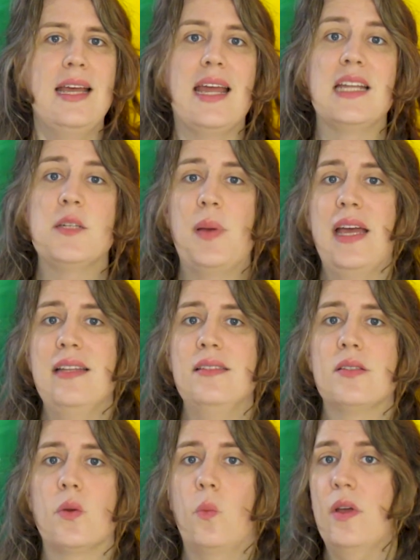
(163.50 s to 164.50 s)
It
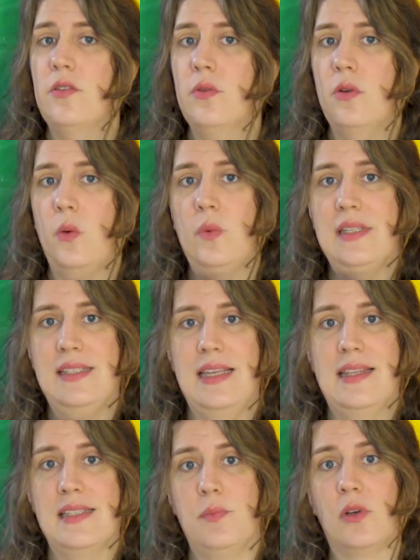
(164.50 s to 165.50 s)
depends whether or not we see
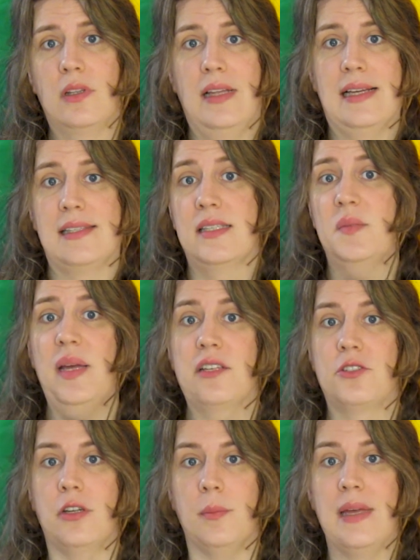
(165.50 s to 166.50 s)
this model as a
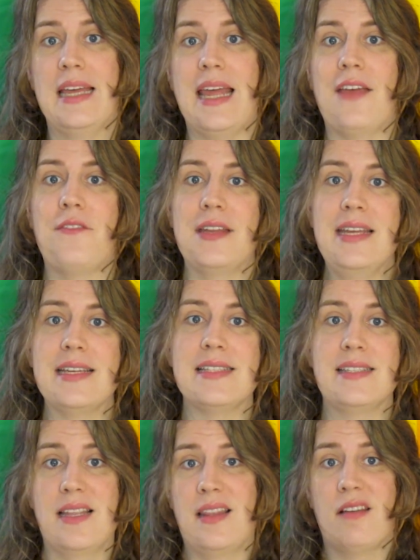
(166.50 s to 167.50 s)
spectrum. If it
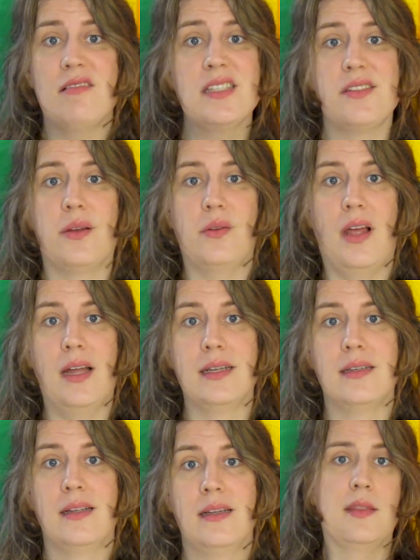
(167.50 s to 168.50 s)
is, then there is no
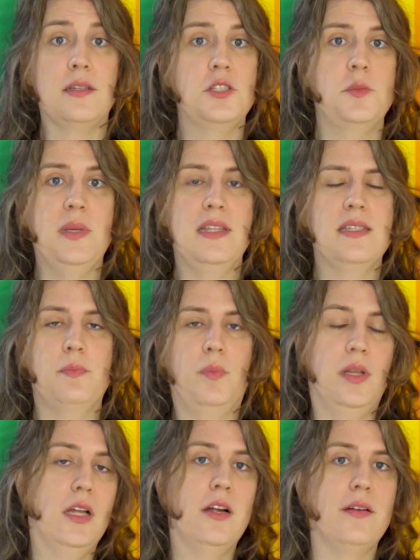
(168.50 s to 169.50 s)
line. There'll just be this
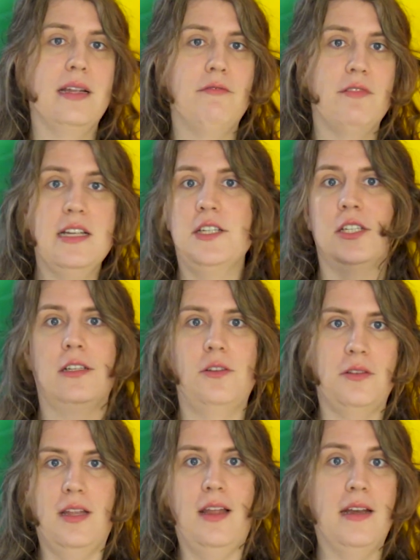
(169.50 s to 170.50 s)
blurry region
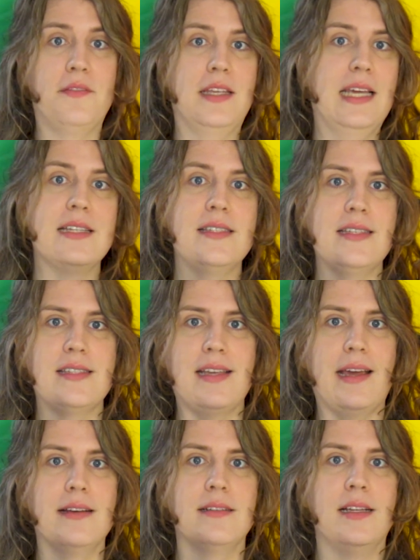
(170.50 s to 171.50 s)
along the line of the Kinsey
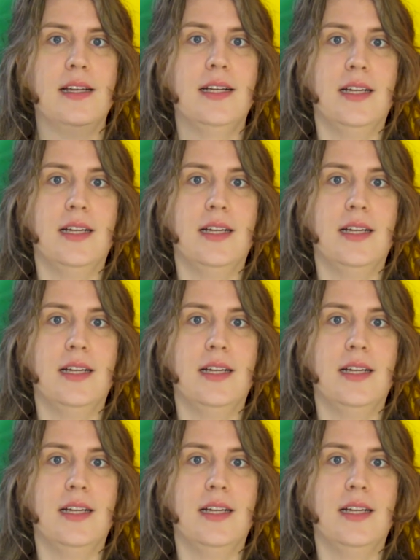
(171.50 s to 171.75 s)
scale.